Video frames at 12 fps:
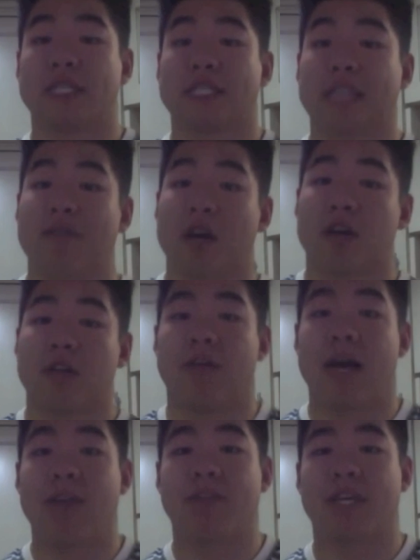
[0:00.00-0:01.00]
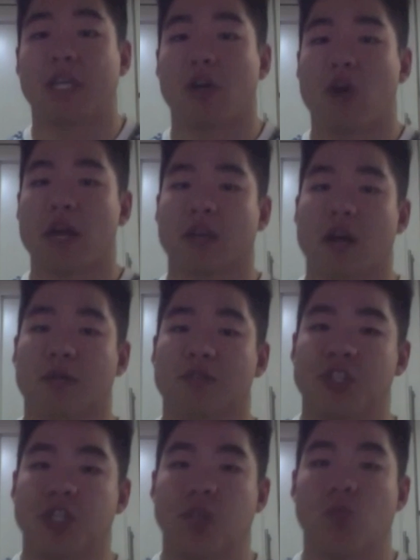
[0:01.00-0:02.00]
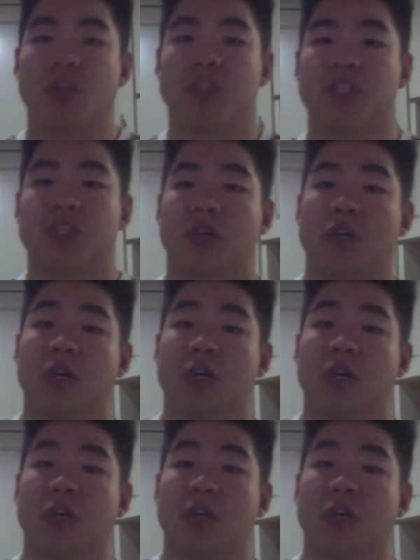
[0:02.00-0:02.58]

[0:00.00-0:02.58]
705 kilo at the competition, which